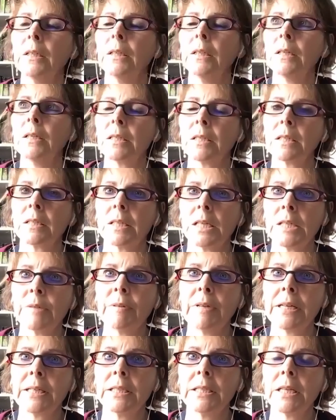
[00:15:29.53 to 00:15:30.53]
a successful
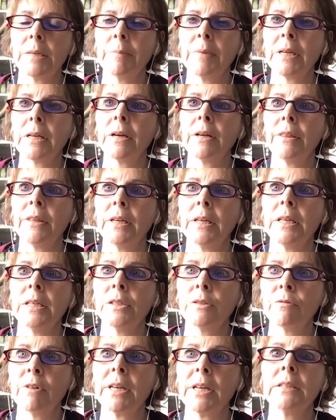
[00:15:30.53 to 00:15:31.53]
academic, I think,
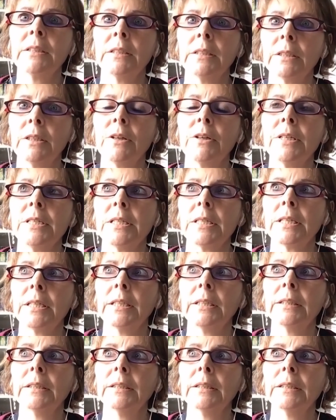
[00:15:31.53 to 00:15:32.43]
is recognizing